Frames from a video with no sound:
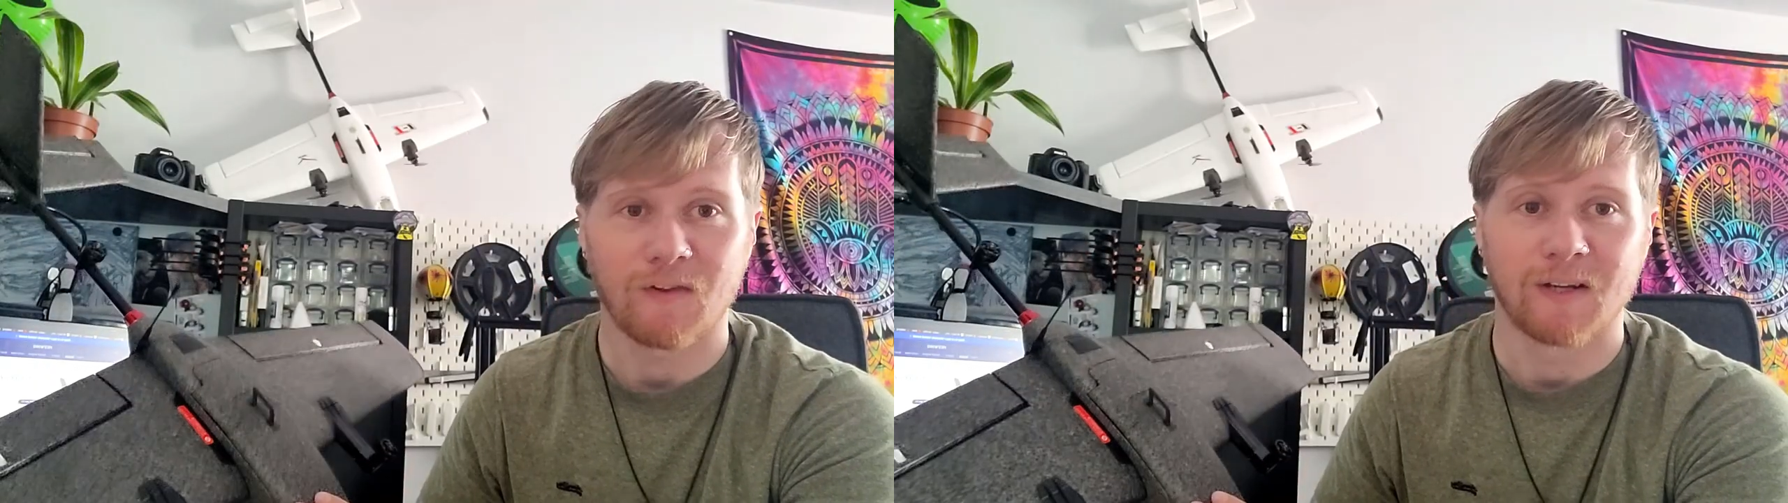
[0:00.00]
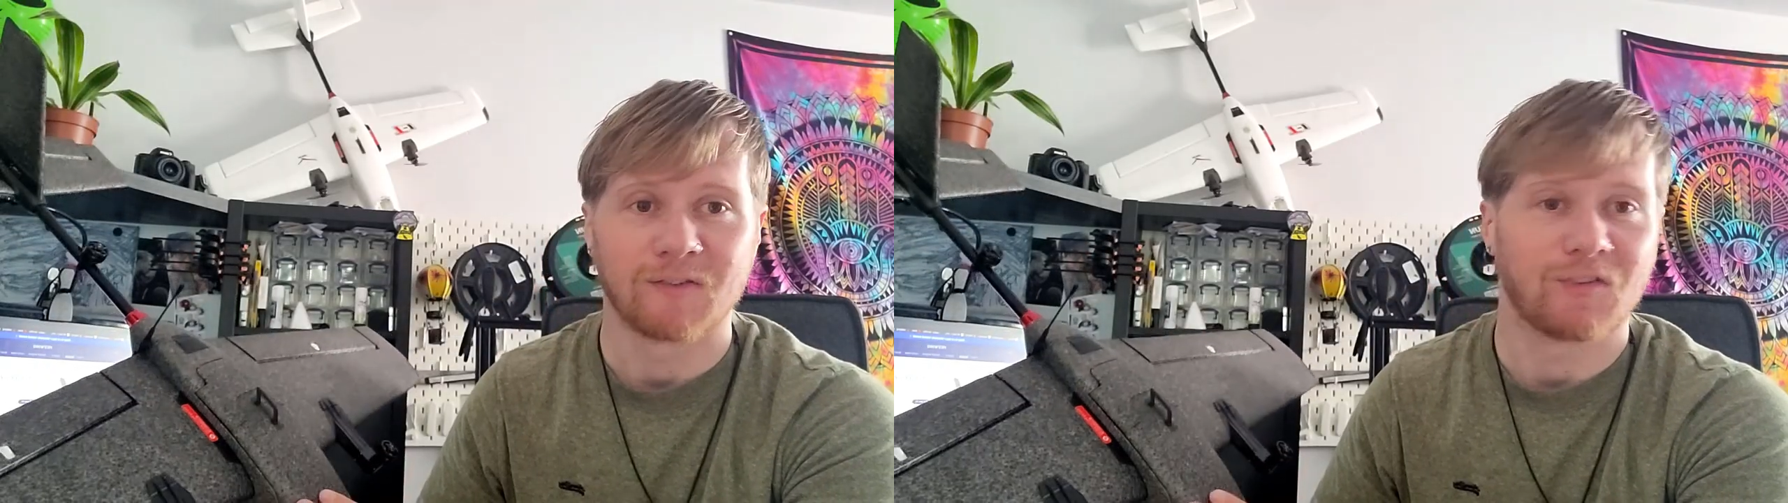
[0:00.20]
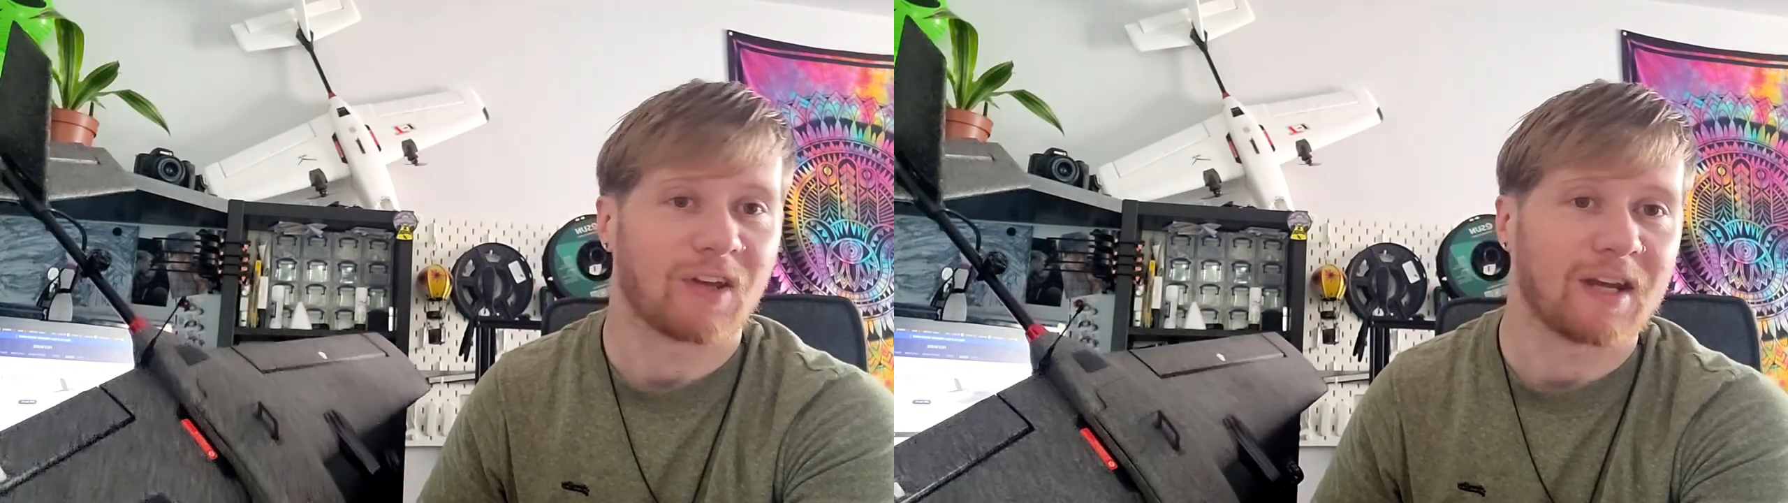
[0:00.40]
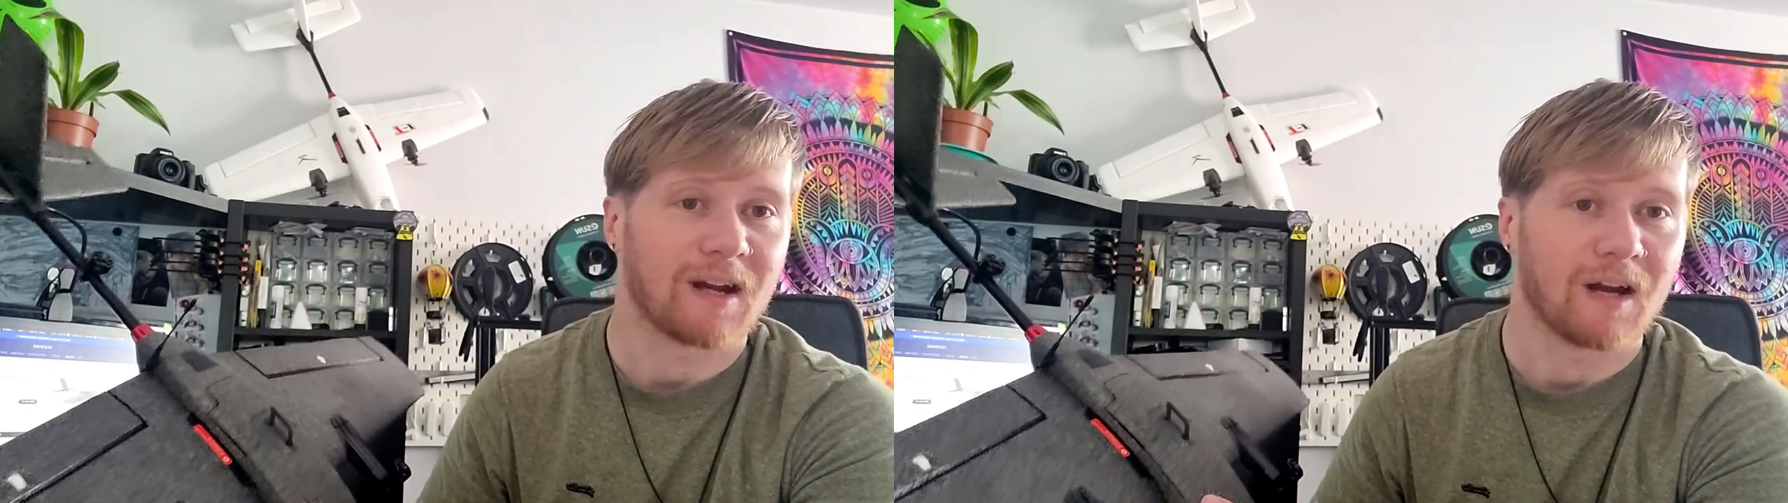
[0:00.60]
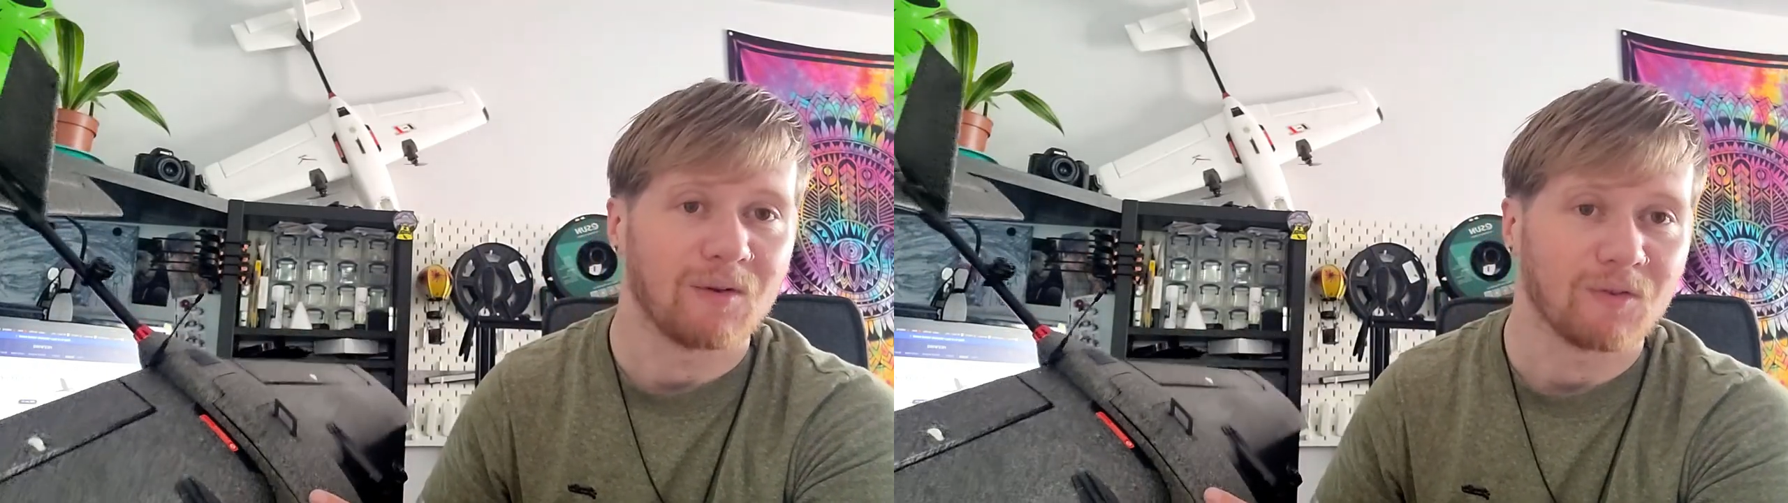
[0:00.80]
of things to say
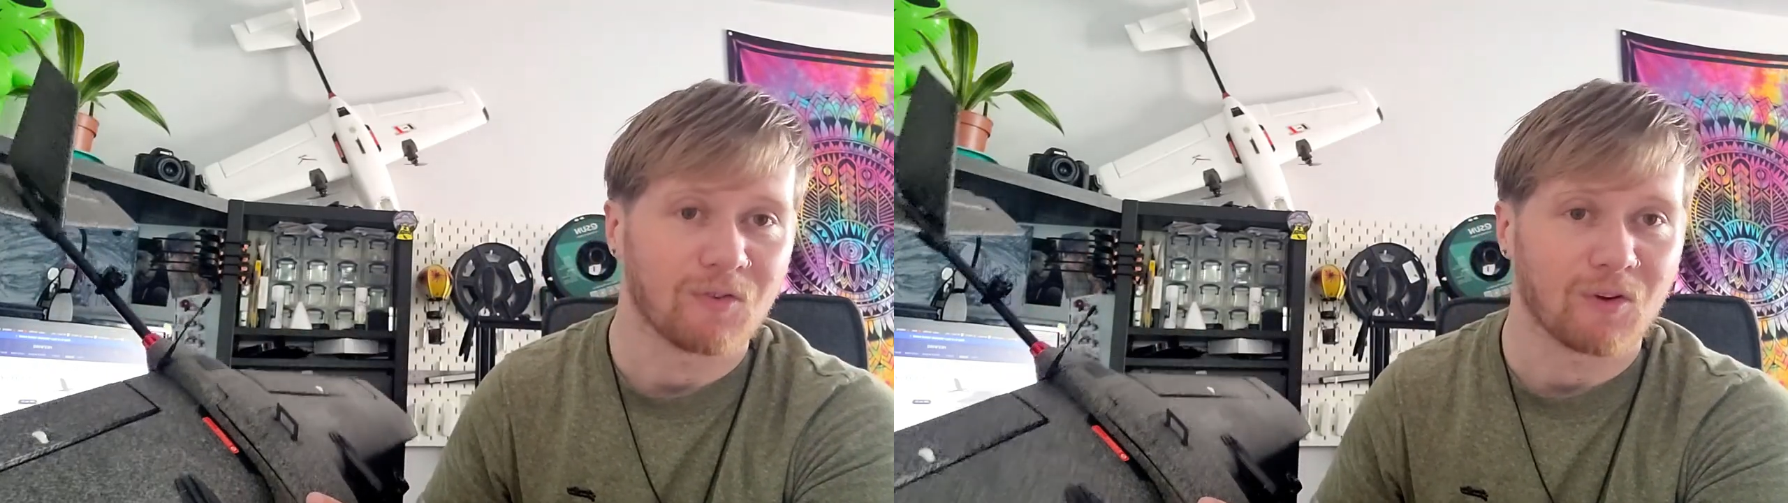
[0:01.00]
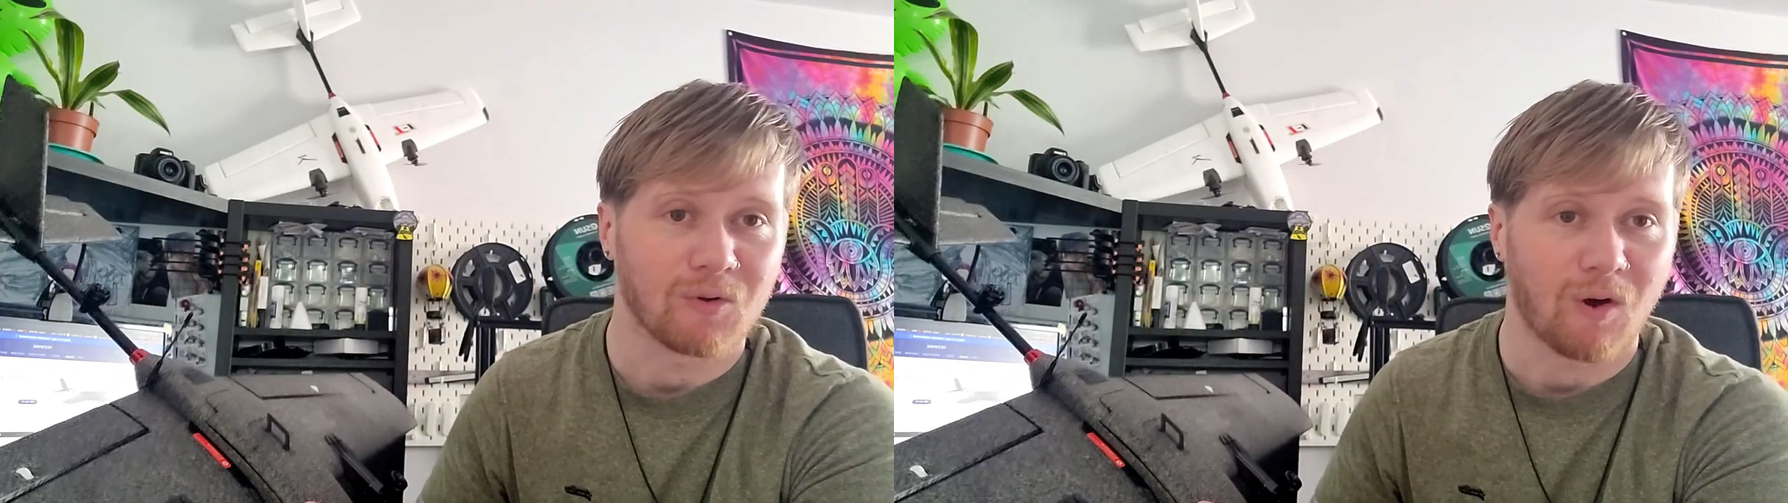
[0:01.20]
now, so